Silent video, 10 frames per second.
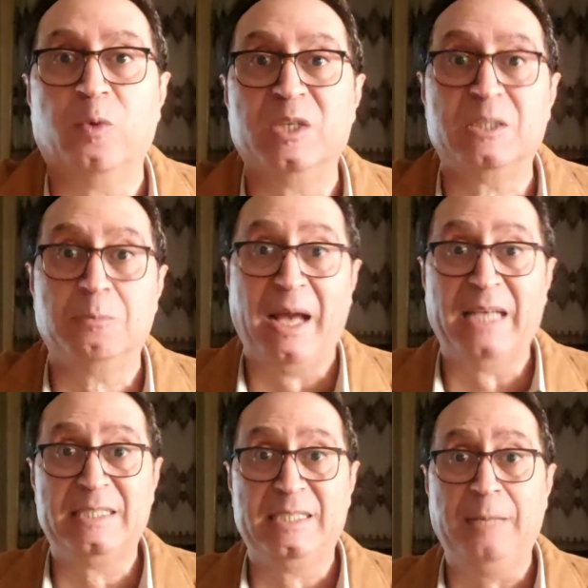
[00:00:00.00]
with my
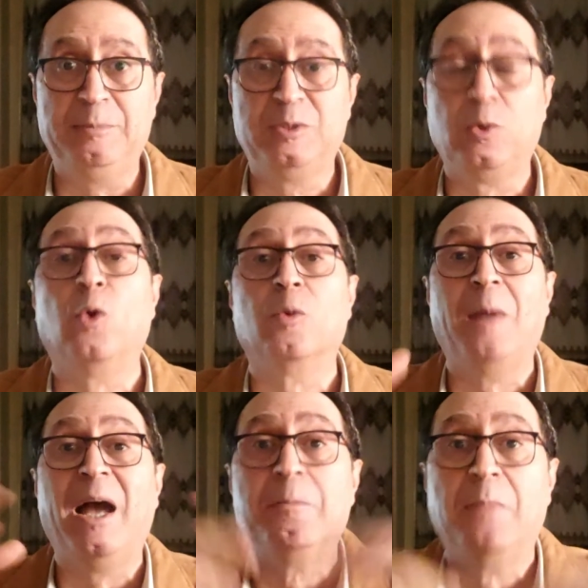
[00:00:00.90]
steps, or
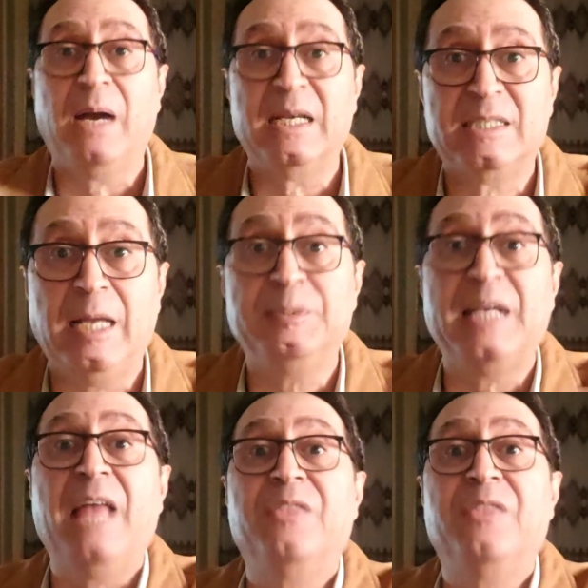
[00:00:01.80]
by my steps,